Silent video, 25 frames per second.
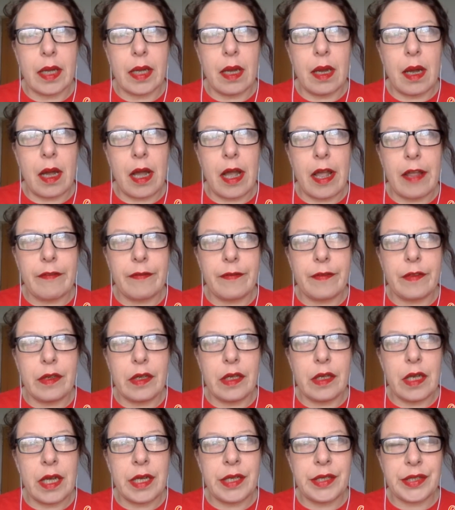I've
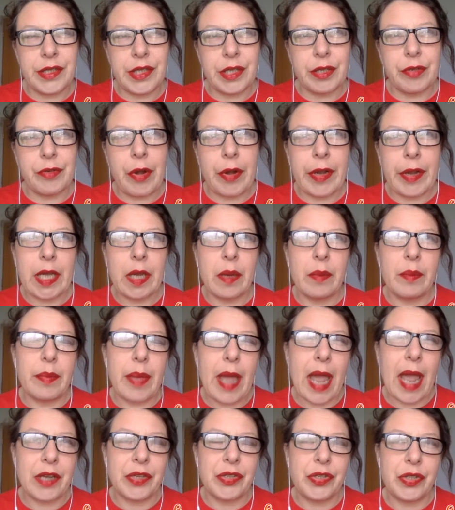learned to grow in
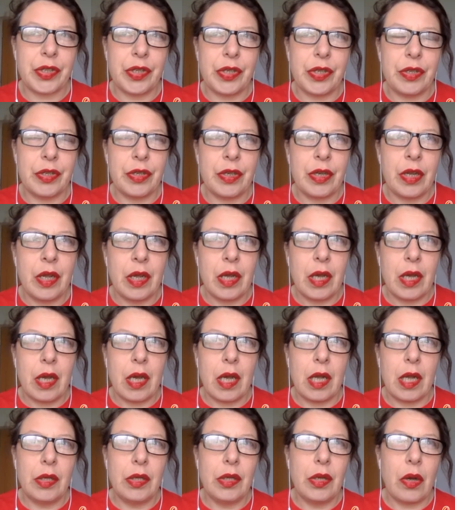compassion
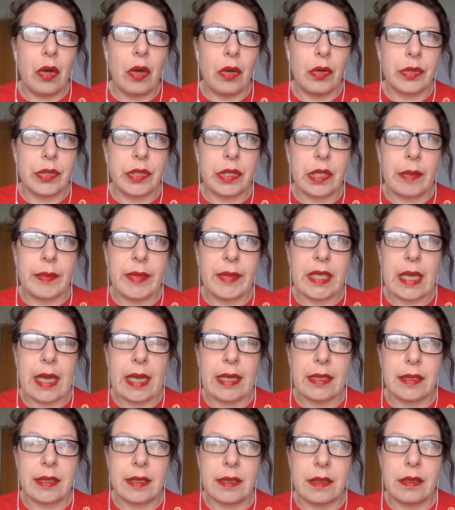a lot. I mean, I
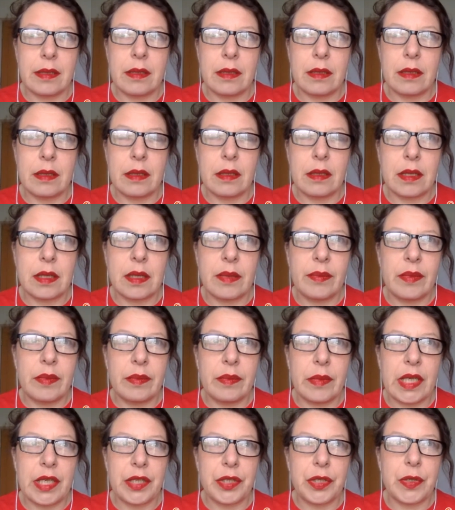had some
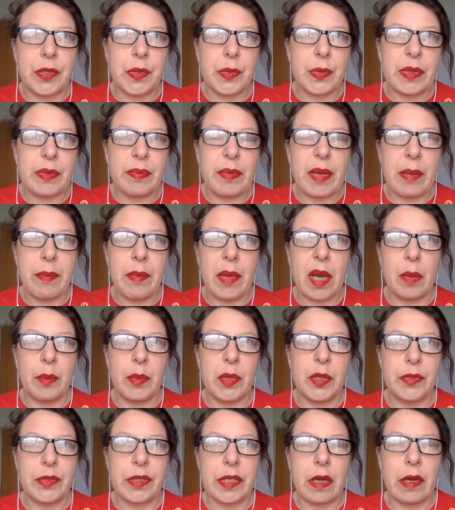issues with my mum,
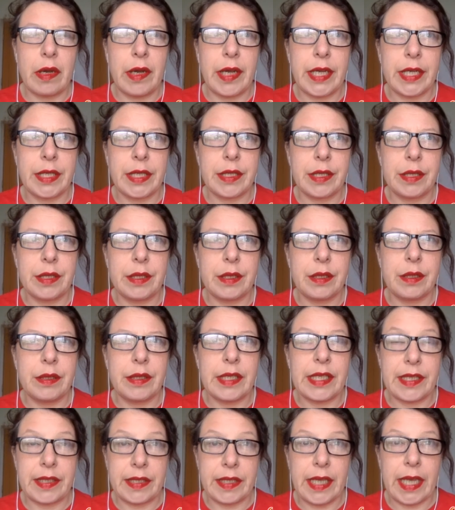who died
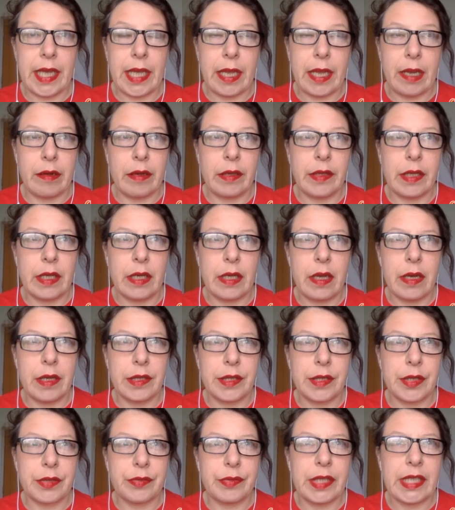this year, and the
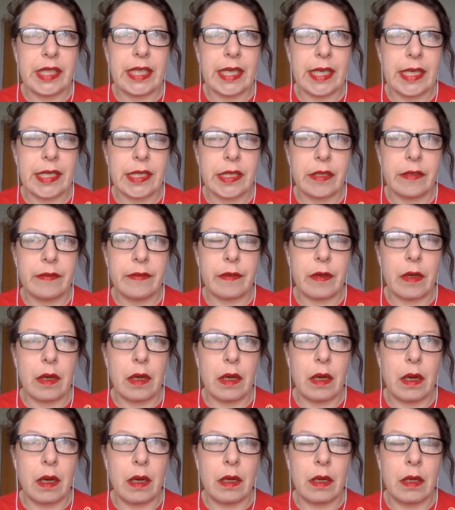last 3 years of
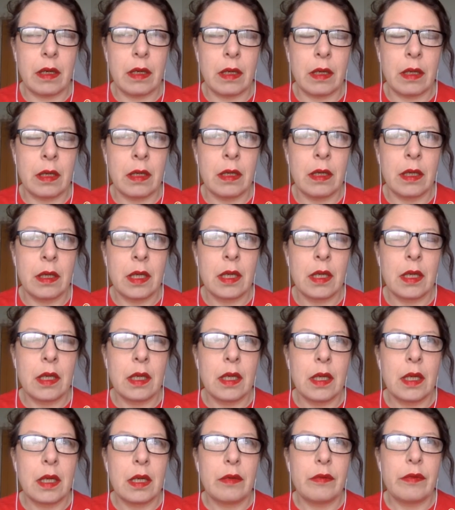our
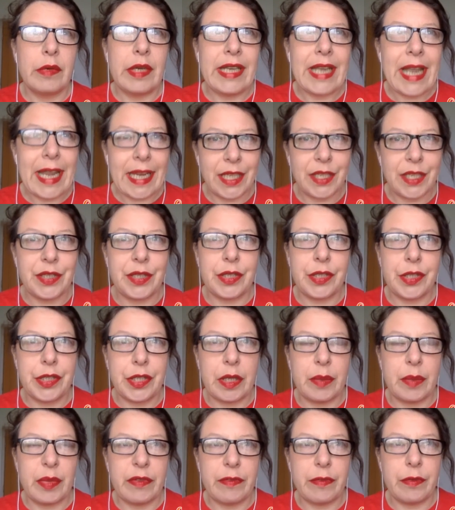
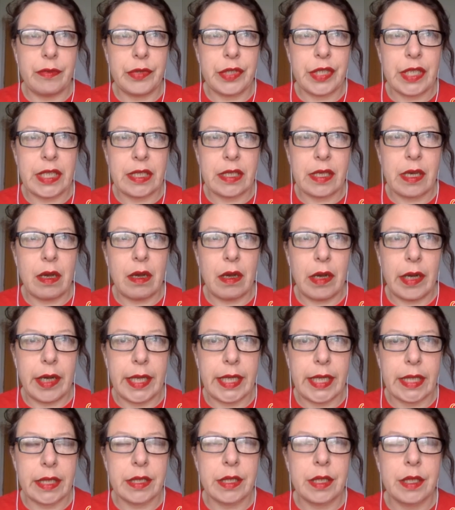relationship before she
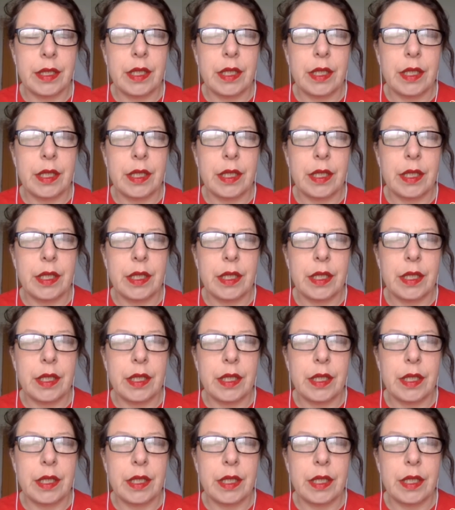died